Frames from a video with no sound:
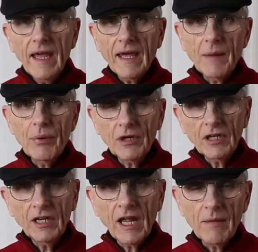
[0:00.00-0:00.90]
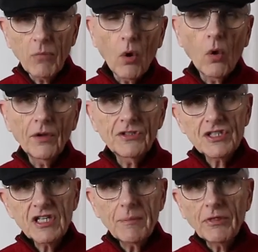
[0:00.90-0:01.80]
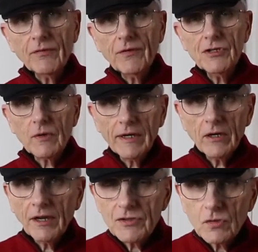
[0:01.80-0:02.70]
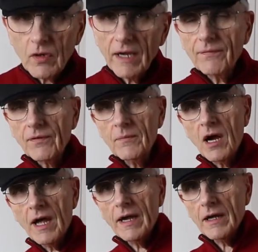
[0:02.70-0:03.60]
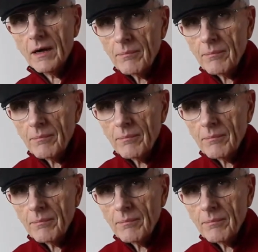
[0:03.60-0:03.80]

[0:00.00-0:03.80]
and I put it in a bowl and just keep it in the refrigerator, and it's great for my